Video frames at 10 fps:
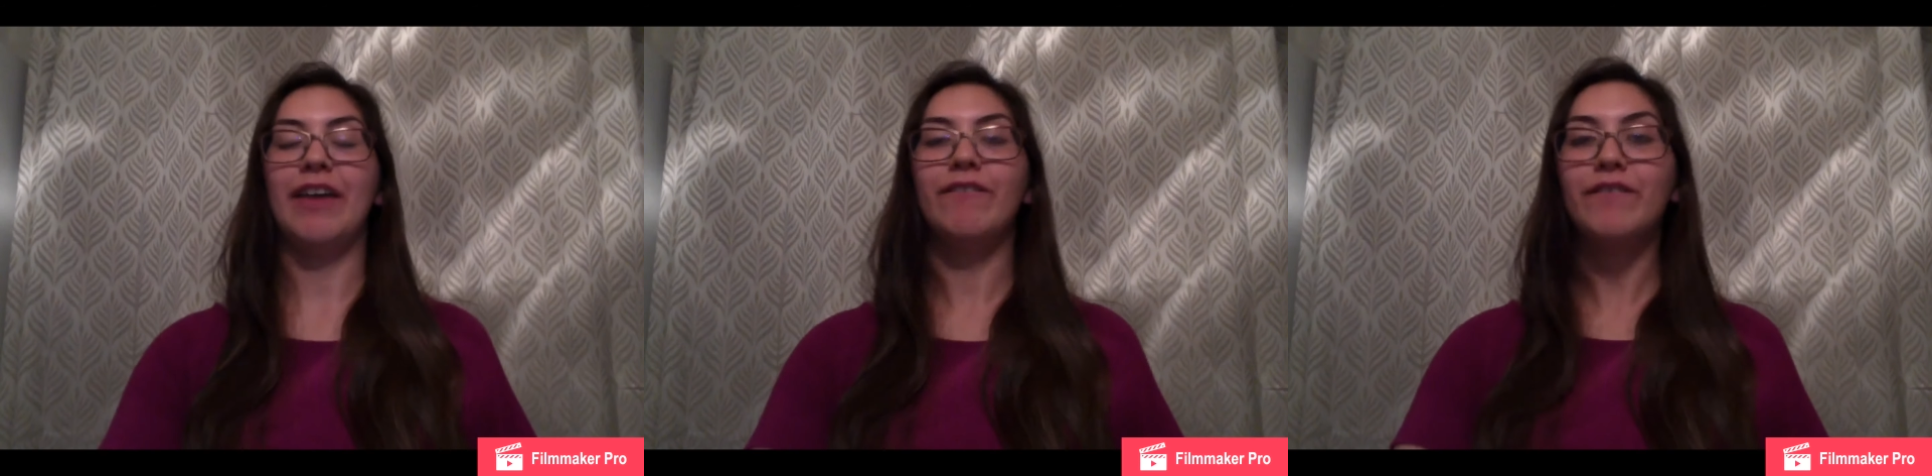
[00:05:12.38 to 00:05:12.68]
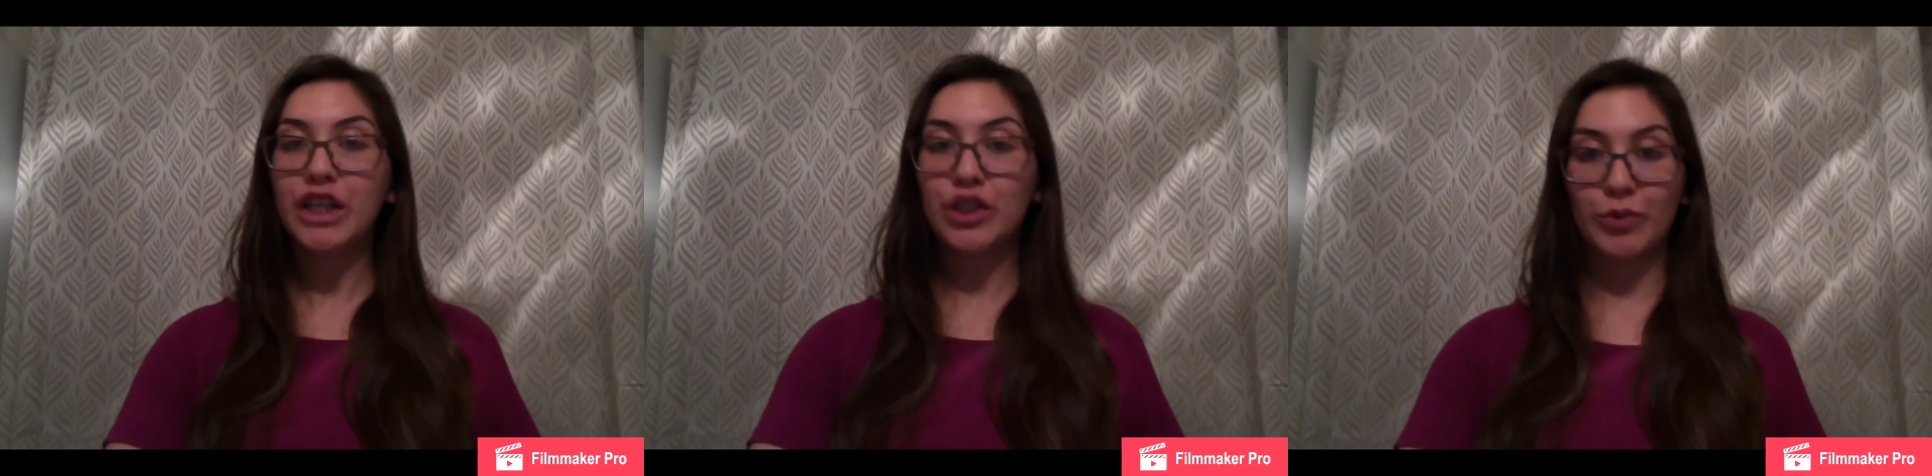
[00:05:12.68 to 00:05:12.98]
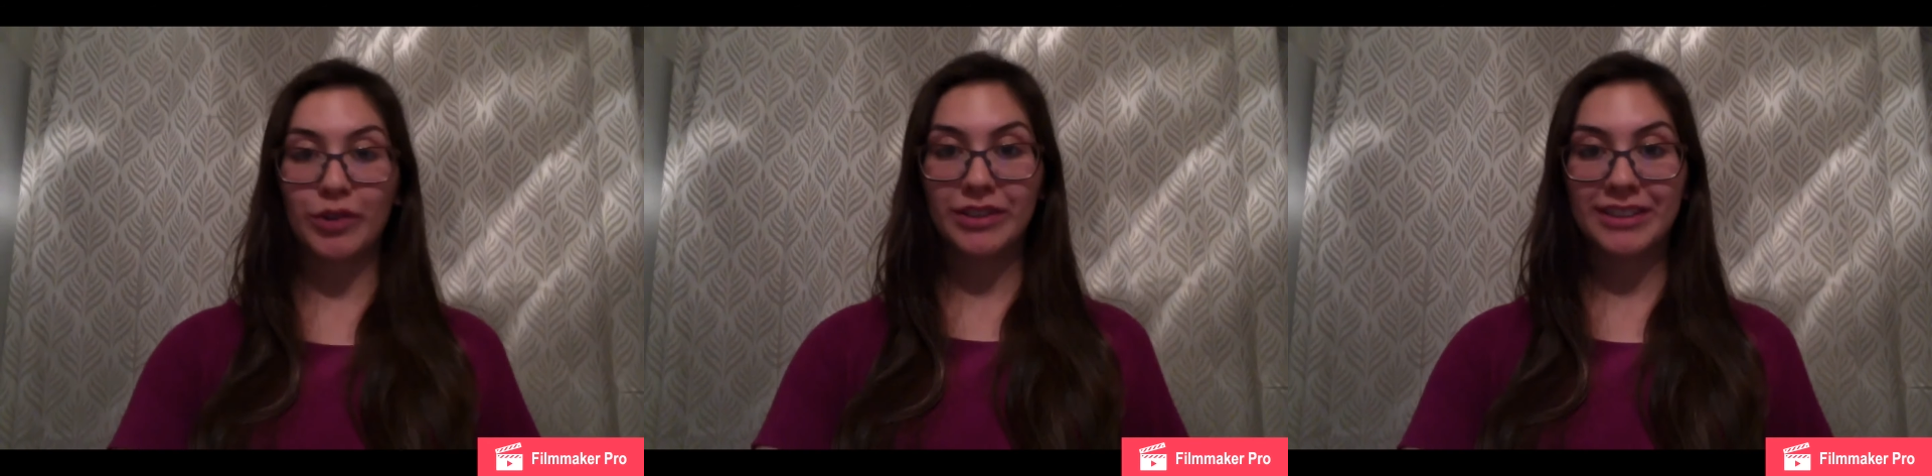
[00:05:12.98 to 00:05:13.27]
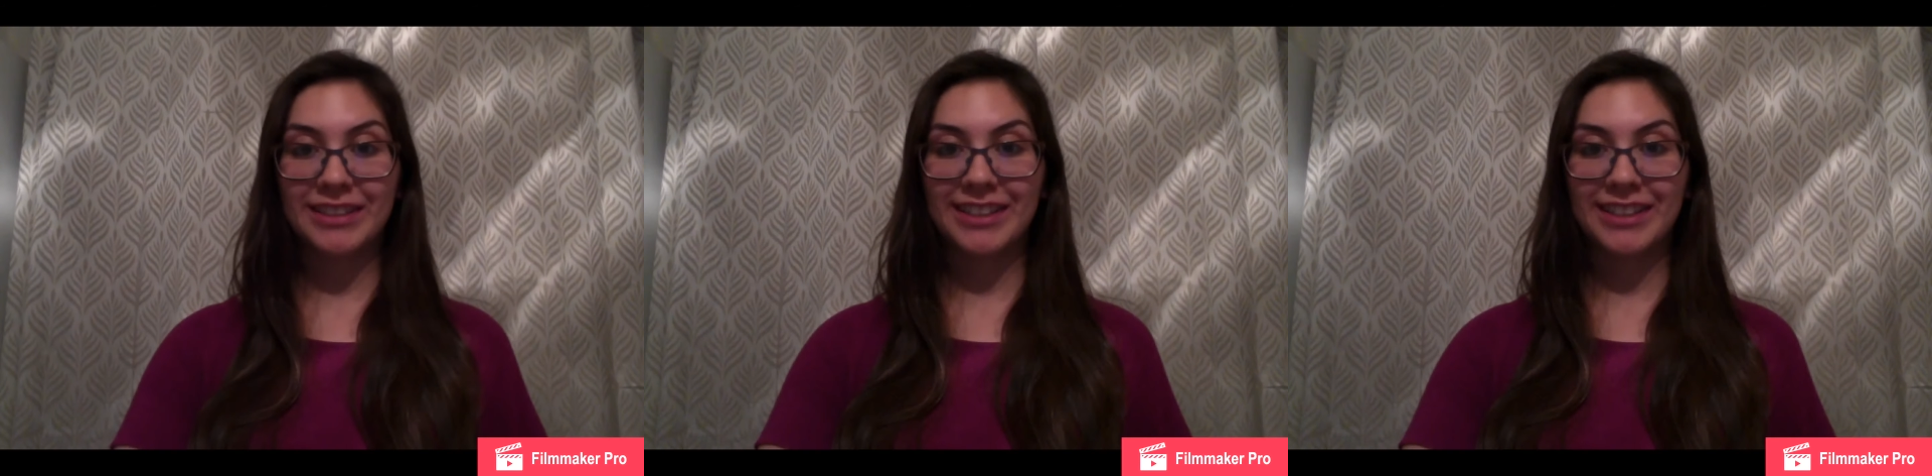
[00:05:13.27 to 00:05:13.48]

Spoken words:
Visuals.